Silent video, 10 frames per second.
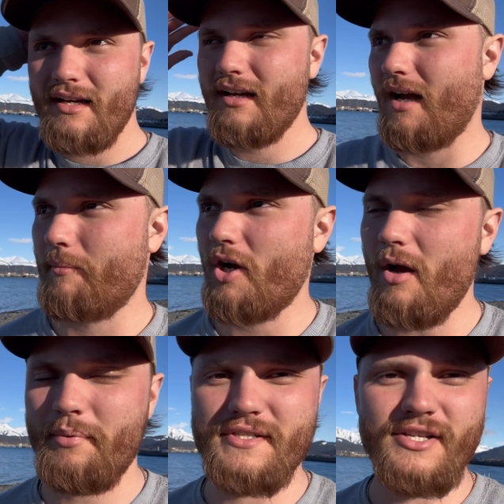I'm
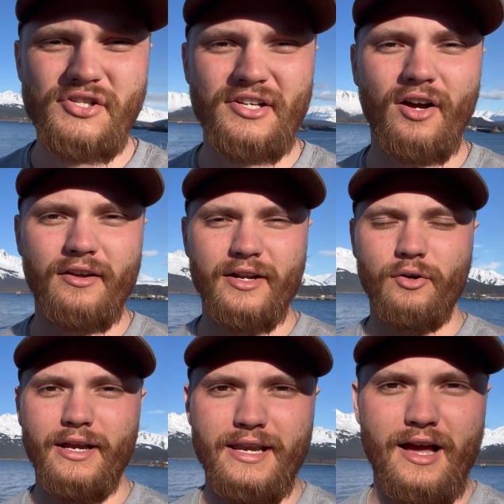composition hunting
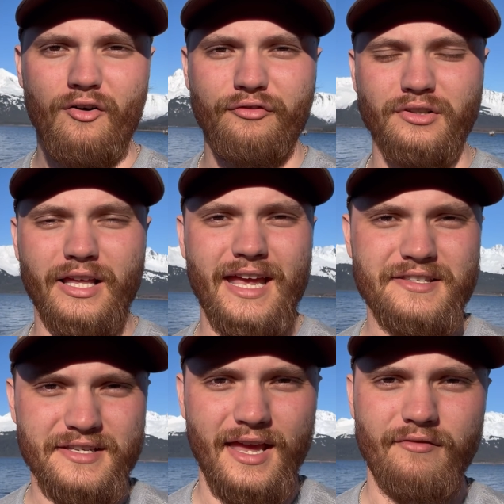right now for
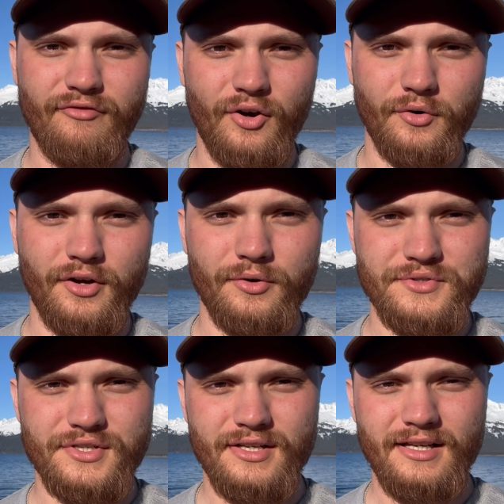landscape photos,